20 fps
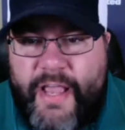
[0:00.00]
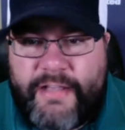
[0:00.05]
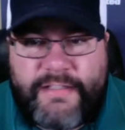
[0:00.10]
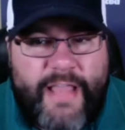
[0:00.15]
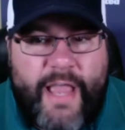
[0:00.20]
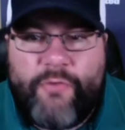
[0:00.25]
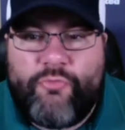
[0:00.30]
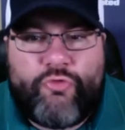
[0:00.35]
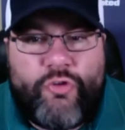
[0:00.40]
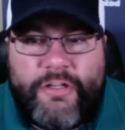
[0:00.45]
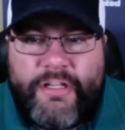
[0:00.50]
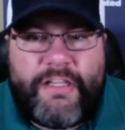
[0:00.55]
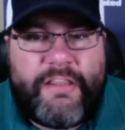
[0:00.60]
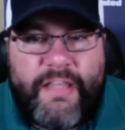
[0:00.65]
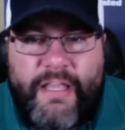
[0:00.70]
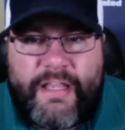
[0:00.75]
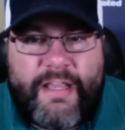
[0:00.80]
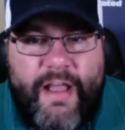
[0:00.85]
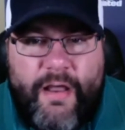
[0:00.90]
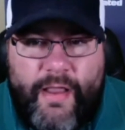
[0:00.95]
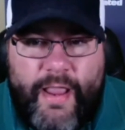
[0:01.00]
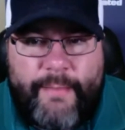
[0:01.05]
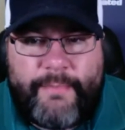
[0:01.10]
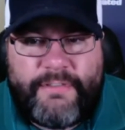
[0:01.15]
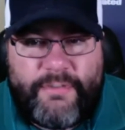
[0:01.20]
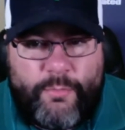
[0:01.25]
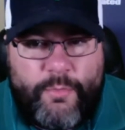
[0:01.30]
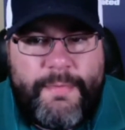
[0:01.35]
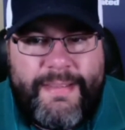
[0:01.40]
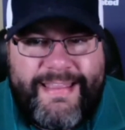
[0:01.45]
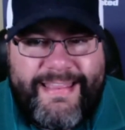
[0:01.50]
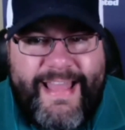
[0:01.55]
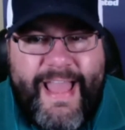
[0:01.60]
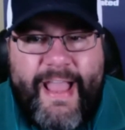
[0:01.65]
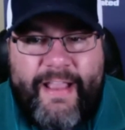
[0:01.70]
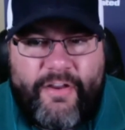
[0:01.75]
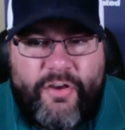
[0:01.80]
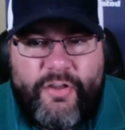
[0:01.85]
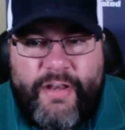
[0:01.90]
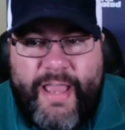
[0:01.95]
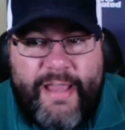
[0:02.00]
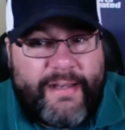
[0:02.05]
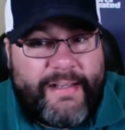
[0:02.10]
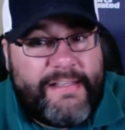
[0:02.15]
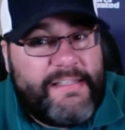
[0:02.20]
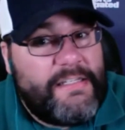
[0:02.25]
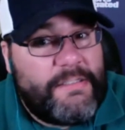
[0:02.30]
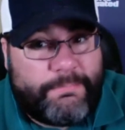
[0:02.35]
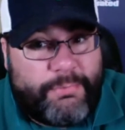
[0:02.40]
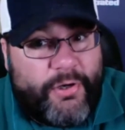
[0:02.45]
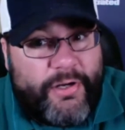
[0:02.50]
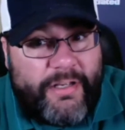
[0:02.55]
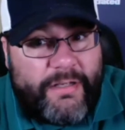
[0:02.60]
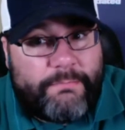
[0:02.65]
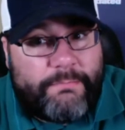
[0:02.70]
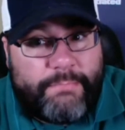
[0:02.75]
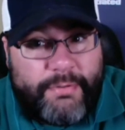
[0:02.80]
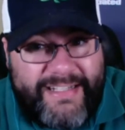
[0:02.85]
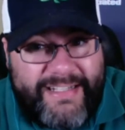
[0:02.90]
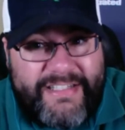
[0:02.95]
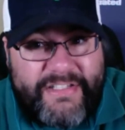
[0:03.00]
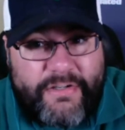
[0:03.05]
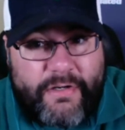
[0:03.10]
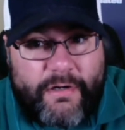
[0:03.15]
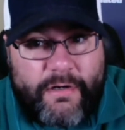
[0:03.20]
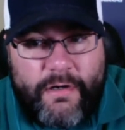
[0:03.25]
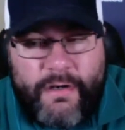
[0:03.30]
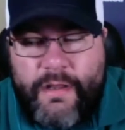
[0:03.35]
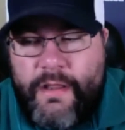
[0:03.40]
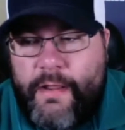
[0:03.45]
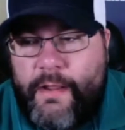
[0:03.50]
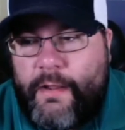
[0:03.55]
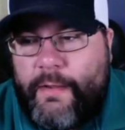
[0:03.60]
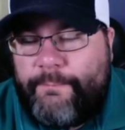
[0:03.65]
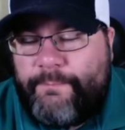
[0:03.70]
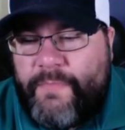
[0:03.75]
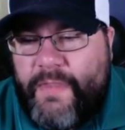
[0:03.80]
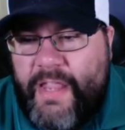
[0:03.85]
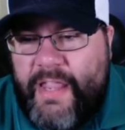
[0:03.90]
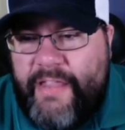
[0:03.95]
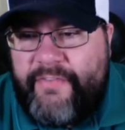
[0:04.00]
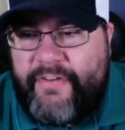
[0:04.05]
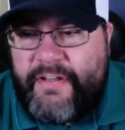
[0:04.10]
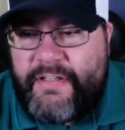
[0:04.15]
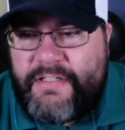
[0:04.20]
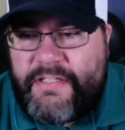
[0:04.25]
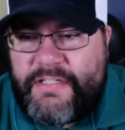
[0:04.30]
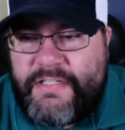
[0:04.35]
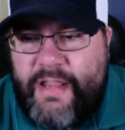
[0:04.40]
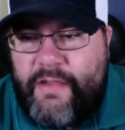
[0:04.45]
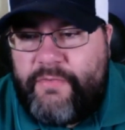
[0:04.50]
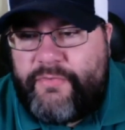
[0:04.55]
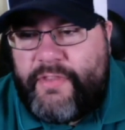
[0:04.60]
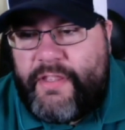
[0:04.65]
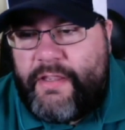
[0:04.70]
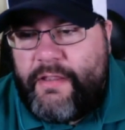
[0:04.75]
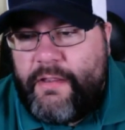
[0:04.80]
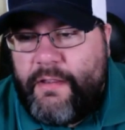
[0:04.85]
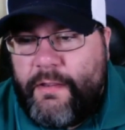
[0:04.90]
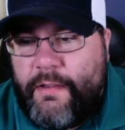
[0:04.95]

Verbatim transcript: I really think Kyle Hamilton would be that good at it because he's a pretty good blitzer, even as a safety.